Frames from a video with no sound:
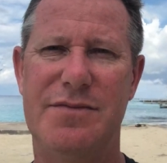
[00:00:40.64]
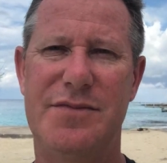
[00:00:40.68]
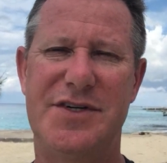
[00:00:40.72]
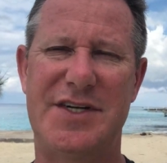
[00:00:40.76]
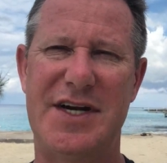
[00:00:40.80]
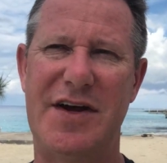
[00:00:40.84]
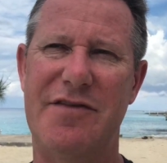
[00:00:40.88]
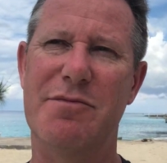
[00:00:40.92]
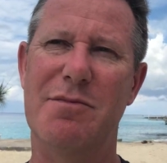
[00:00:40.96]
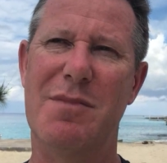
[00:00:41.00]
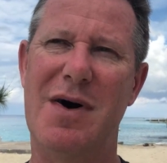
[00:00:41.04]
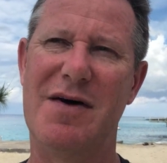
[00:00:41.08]

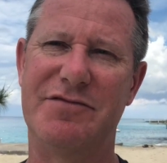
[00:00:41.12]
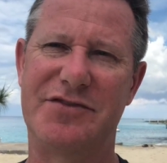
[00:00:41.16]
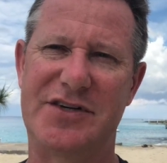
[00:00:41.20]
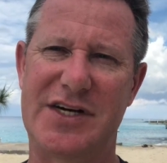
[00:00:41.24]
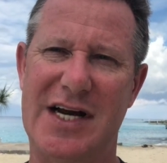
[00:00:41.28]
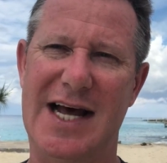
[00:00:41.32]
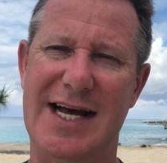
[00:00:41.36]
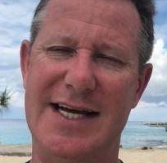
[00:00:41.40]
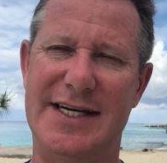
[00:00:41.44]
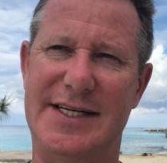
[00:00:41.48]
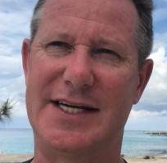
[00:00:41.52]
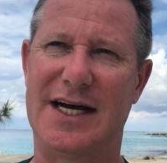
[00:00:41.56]
7
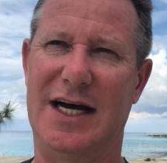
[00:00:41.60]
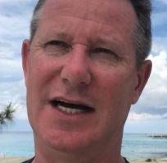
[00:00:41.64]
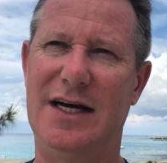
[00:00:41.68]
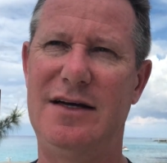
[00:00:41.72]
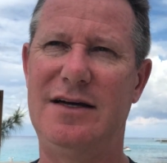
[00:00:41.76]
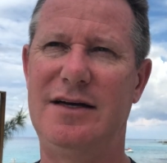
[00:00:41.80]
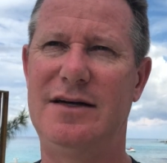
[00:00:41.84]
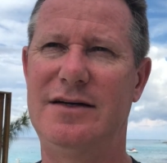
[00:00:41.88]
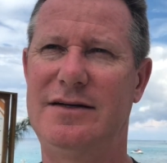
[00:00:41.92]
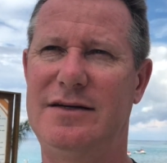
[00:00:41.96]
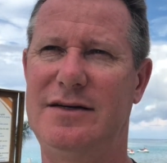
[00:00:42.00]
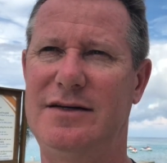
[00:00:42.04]
months
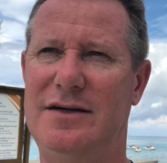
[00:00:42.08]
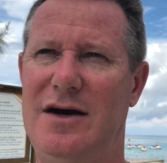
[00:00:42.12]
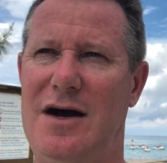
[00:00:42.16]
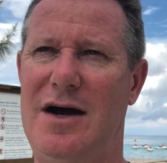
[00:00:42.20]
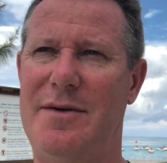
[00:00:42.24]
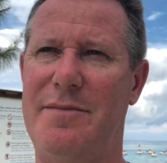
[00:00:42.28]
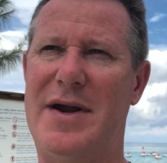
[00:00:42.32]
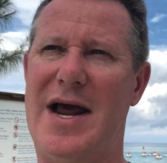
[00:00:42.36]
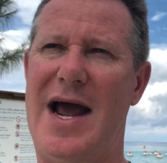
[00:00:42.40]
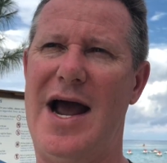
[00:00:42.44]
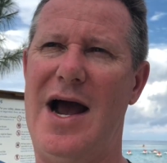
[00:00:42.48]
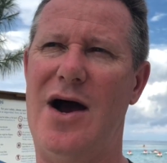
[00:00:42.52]
later,
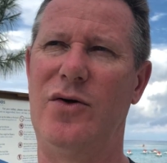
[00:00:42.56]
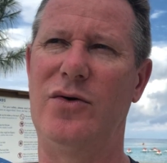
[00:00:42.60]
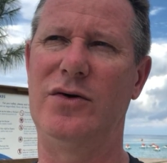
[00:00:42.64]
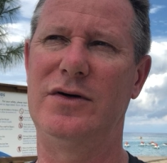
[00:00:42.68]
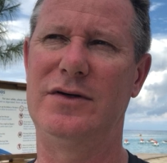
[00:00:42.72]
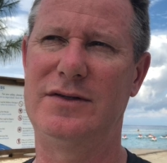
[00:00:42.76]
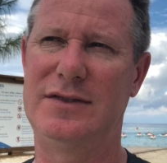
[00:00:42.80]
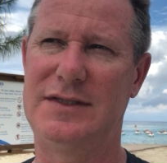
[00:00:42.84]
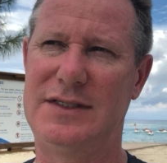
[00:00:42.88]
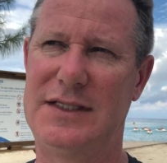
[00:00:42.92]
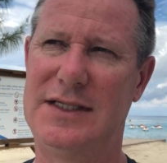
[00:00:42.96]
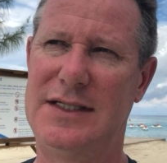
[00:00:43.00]
I'm now
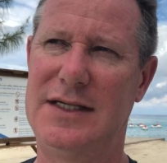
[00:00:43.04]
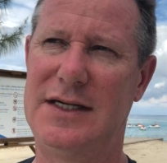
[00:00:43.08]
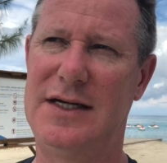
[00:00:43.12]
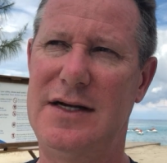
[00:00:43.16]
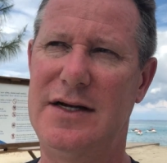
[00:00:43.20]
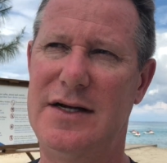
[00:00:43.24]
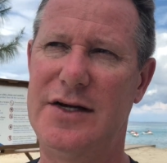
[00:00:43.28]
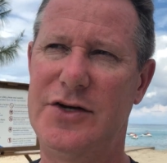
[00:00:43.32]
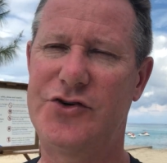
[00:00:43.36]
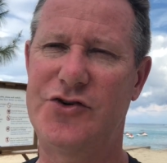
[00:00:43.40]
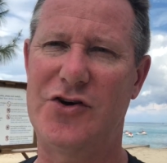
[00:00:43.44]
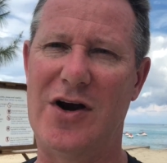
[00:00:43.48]

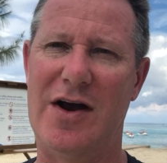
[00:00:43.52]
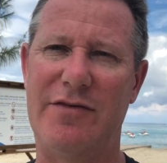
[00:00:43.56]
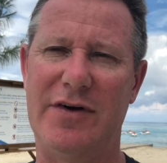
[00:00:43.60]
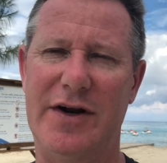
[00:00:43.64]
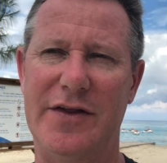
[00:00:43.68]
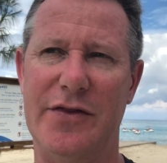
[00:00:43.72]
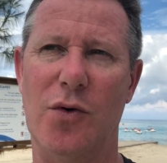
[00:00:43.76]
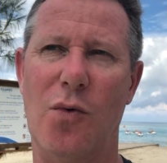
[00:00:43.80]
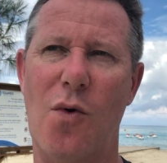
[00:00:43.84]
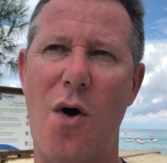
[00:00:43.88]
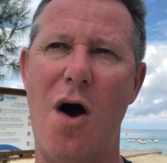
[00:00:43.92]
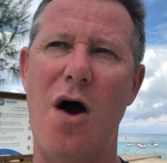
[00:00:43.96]

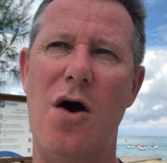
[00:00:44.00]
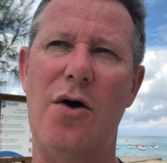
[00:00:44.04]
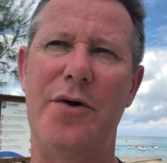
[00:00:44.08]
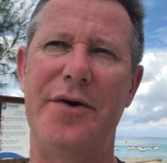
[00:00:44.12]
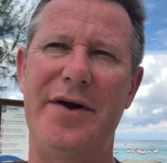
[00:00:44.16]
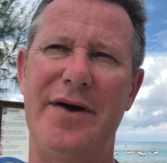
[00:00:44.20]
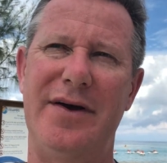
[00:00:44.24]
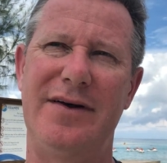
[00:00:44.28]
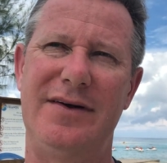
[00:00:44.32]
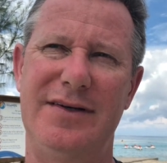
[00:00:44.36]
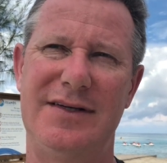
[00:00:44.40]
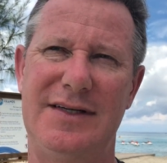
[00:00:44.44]
traveling the
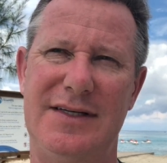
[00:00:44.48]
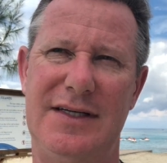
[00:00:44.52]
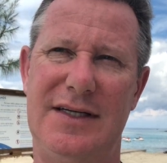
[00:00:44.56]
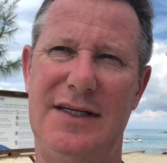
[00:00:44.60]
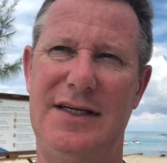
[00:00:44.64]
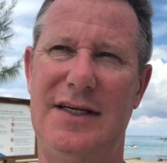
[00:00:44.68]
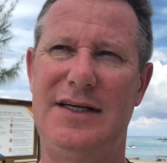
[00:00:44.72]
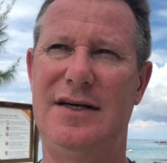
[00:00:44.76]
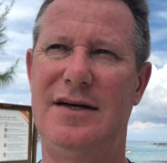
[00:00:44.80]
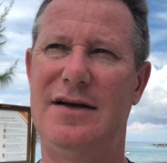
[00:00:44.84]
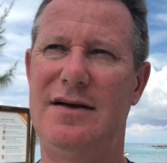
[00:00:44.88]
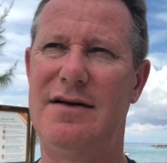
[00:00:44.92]
world,
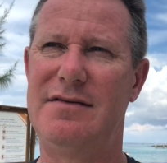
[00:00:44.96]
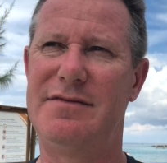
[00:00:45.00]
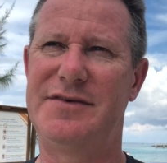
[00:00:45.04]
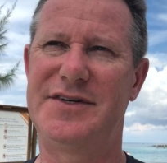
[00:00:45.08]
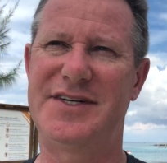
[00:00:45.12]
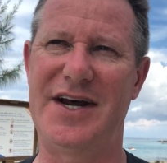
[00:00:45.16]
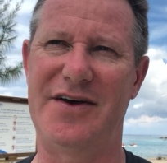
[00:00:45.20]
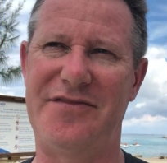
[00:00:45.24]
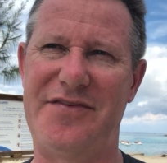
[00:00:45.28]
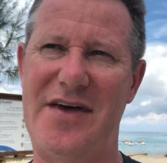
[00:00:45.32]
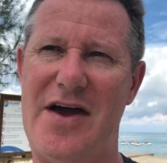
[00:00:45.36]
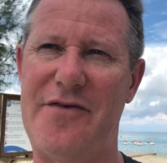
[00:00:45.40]

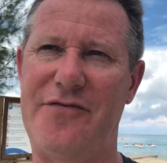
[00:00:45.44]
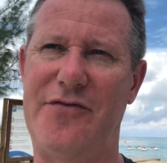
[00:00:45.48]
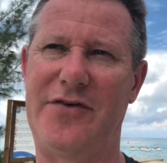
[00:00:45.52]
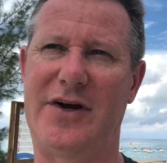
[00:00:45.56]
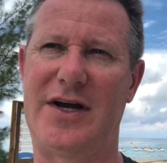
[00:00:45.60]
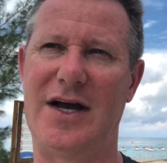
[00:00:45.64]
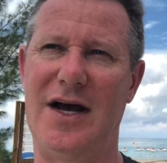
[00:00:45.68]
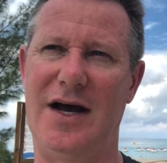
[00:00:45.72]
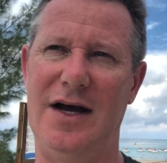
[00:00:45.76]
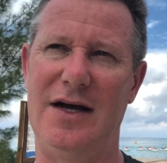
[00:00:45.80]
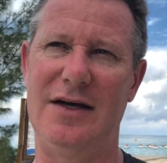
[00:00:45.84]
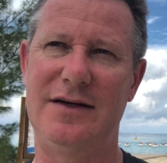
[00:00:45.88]
South
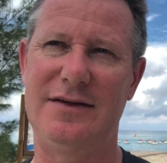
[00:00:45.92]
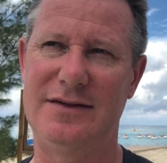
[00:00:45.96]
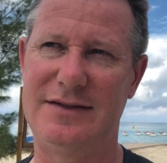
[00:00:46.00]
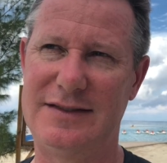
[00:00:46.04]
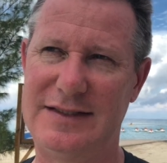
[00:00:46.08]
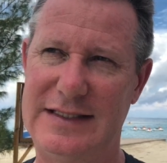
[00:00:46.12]
Africa,